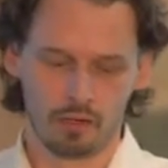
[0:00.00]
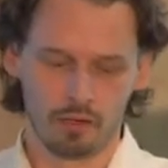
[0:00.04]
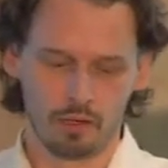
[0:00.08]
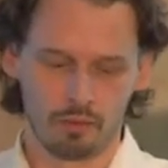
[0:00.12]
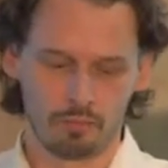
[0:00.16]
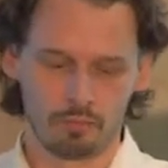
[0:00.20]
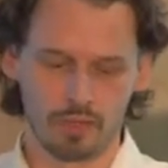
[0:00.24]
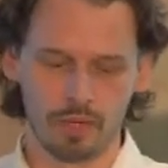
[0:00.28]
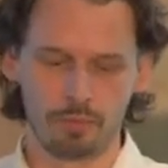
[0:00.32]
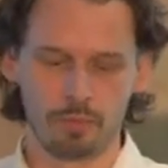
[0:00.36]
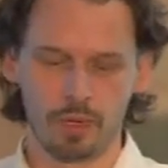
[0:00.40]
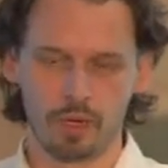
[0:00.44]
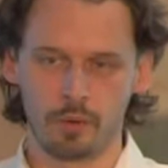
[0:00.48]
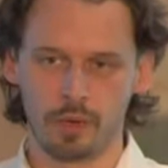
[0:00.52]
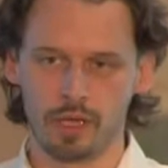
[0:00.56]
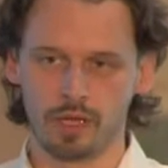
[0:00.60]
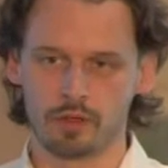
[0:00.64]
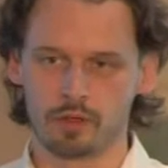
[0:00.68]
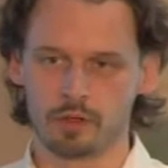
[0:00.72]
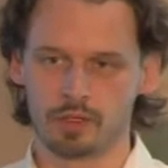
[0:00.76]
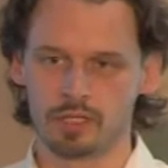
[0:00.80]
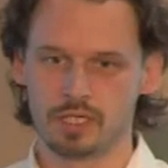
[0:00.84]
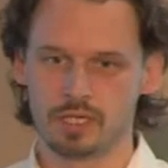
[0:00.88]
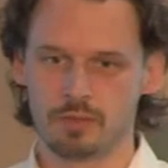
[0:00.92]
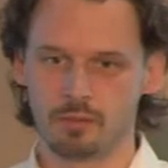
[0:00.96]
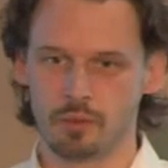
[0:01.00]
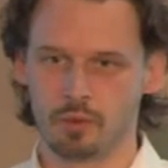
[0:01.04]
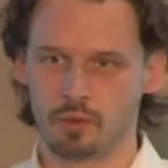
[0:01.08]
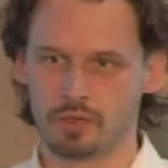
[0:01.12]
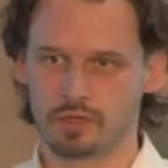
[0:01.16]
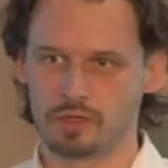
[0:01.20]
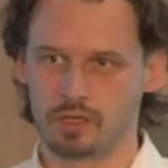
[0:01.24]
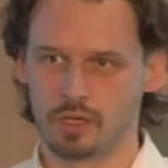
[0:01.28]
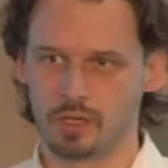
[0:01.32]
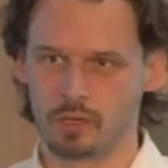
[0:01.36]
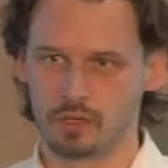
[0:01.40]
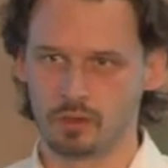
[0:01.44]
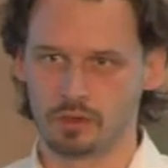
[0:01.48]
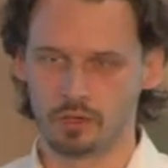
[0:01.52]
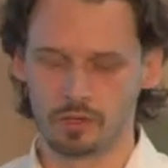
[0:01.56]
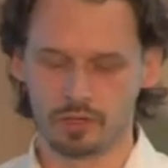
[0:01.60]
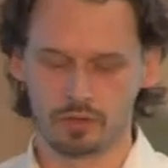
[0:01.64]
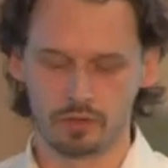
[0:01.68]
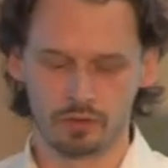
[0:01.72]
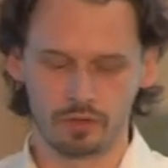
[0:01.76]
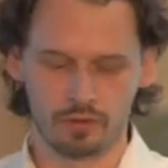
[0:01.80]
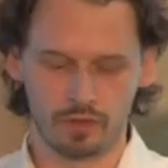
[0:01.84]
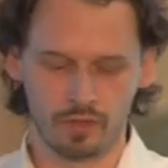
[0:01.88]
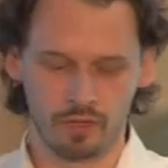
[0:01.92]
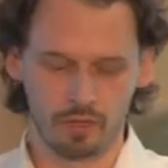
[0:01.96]
preparing the demo, so I'll
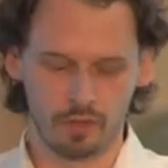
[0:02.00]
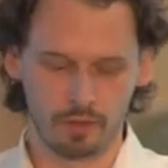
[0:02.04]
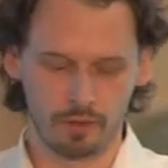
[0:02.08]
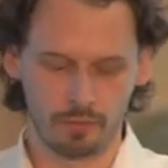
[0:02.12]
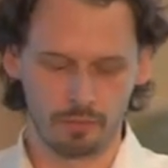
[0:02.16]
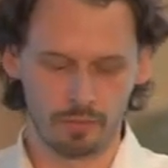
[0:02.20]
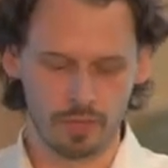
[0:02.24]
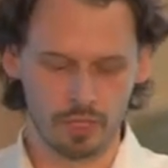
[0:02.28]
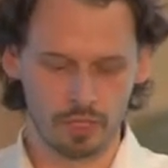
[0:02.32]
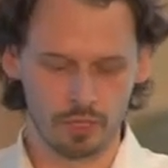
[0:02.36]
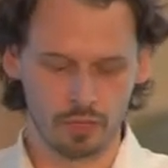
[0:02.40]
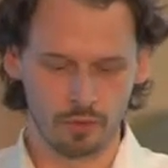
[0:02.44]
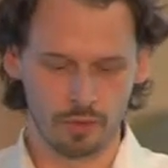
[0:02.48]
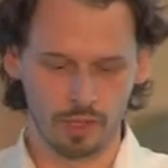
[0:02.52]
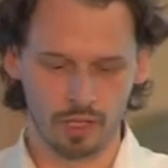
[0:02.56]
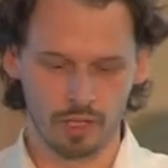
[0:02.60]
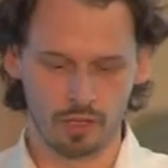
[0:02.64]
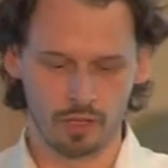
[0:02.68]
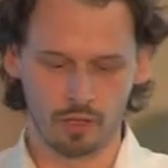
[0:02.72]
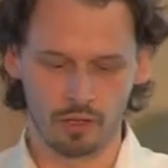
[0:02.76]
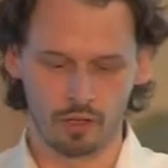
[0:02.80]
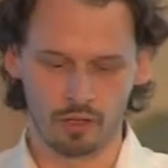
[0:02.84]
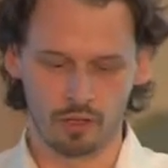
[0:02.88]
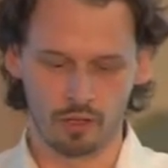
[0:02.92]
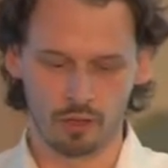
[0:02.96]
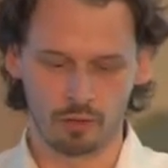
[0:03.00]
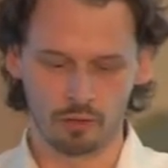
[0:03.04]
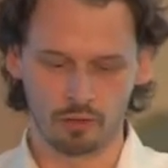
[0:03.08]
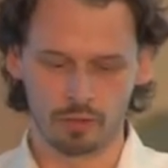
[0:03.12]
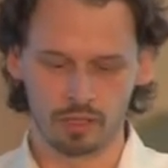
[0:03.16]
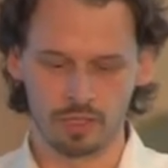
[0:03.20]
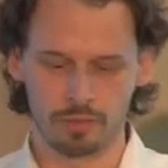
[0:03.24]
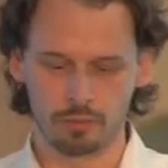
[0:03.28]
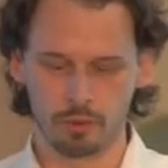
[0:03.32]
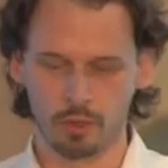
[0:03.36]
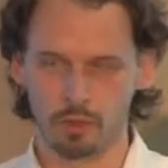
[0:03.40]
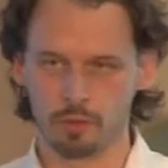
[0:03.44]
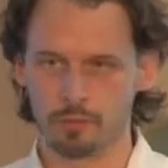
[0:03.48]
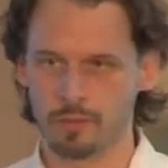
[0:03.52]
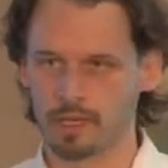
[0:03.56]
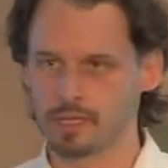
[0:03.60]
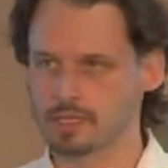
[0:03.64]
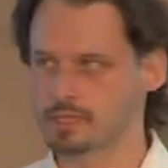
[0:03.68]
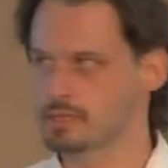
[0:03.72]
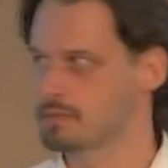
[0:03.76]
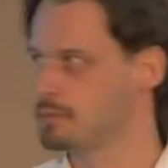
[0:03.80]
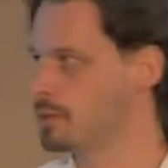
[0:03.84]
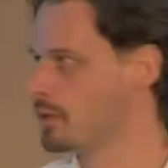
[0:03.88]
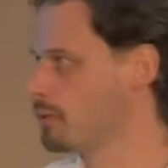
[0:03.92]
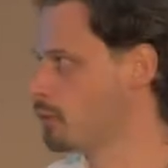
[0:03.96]
not be showing all the
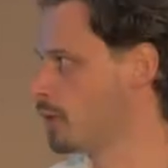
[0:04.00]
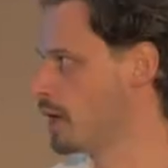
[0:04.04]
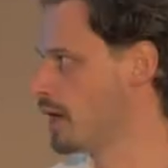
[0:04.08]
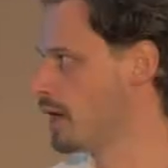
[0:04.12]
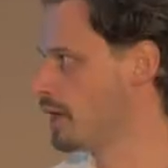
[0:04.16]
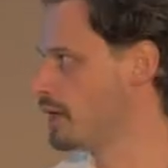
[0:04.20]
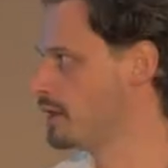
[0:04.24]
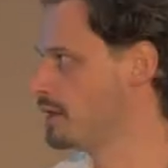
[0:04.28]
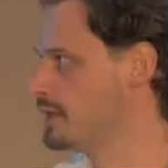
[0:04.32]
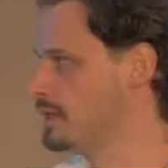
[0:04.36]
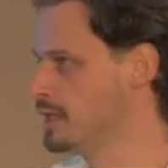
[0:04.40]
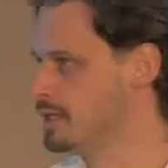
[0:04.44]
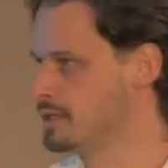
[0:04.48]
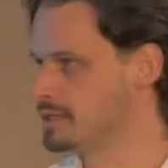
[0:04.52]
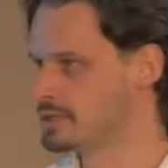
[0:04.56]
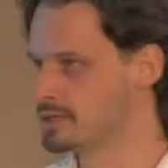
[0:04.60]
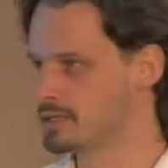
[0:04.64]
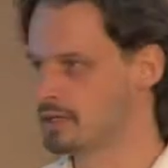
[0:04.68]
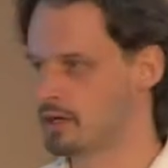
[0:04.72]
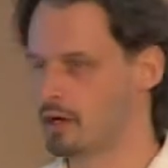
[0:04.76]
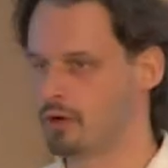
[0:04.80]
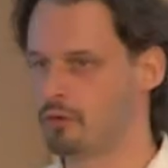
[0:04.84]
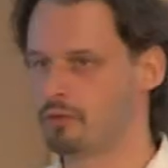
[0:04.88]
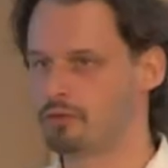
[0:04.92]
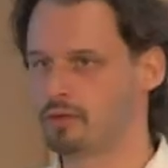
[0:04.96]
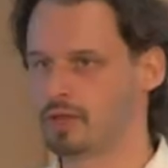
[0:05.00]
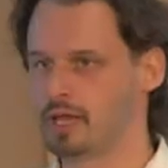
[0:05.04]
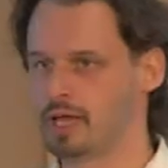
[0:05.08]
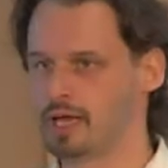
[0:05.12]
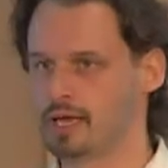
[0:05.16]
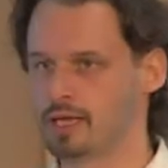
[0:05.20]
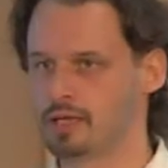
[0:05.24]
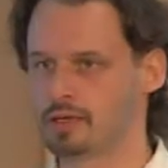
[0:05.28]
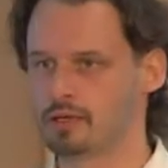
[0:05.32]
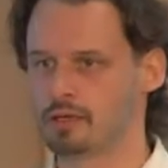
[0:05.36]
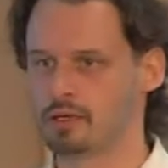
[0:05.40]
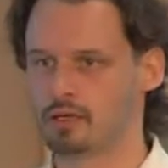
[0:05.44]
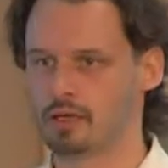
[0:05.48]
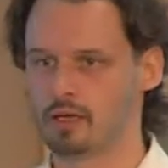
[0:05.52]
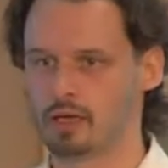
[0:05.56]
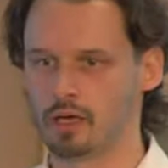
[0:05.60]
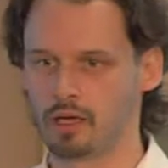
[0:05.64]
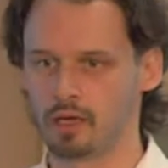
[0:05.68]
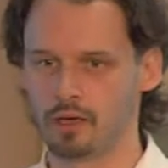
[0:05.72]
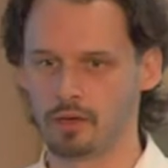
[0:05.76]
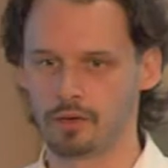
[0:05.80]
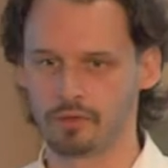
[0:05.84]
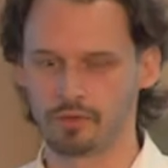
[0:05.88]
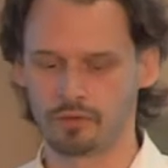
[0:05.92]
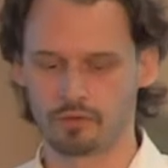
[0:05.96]
deployments, but what I did offline
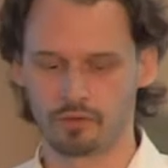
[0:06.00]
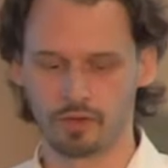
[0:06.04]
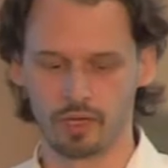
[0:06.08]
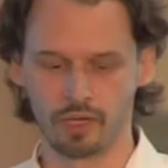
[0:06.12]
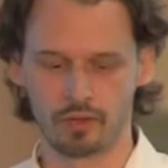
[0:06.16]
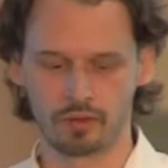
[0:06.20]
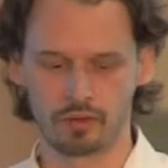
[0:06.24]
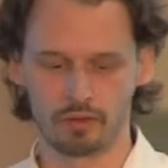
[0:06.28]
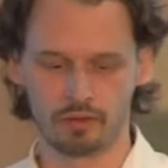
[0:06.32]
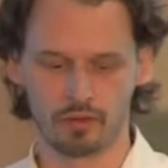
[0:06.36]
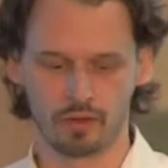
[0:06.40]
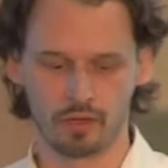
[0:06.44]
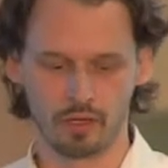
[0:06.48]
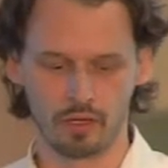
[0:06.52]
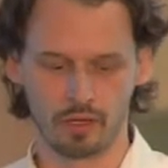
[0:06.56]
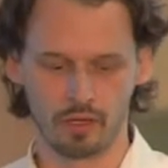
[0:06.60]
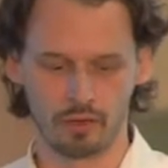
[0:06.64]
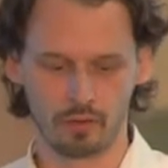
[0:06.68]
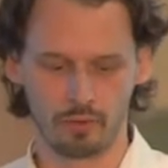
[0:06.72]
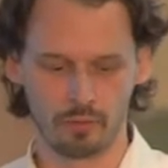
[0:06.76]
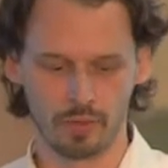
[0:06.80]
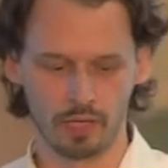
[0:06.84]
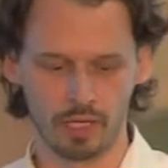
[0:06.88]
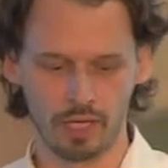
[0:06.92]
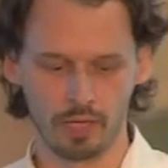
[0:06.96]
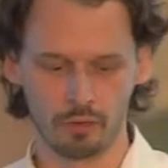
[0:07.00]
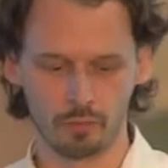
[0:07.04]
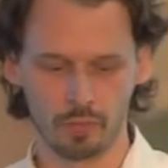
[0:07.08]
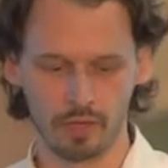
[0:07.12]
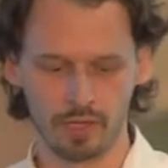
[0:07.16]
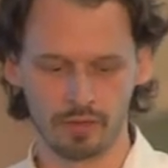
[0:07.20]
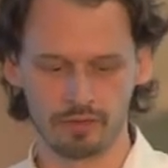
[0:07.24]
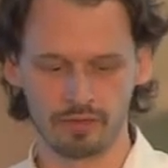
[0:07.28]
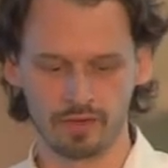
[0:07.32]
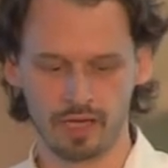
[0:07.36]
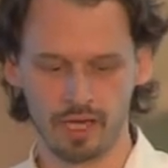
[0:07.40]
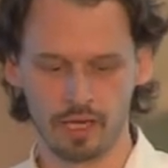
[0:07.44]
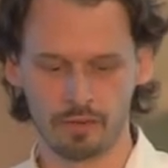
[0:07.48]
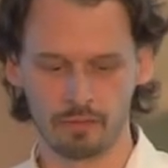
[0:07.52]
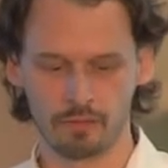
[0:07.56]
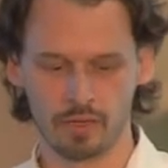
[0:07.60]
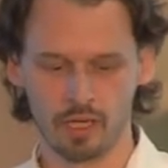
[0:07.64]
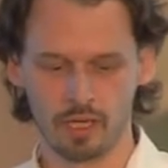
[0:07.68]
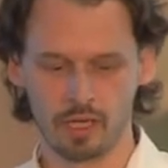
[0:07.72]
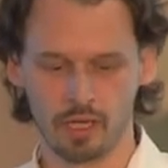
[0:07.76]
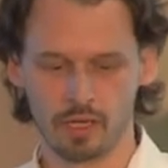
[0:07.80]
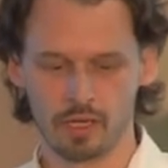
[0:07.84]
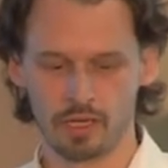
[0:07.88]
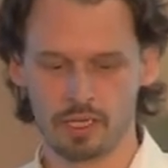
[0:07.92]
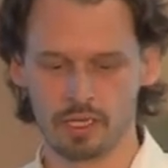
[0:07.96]
so that we can win time
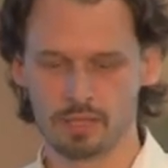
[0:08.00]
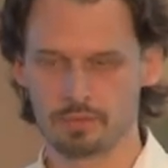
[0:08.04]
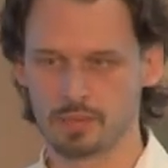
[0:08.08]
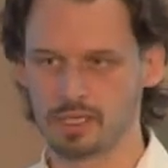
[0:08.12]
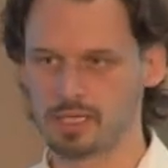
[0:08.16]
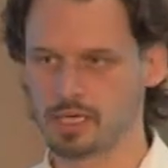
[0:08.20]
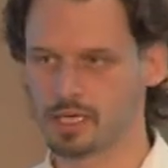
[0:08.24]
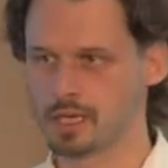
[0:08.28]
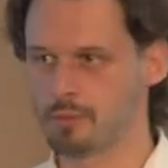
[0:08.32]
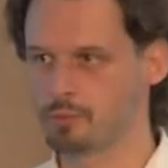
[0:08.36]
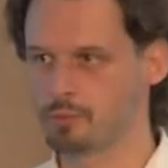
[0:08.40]
is basically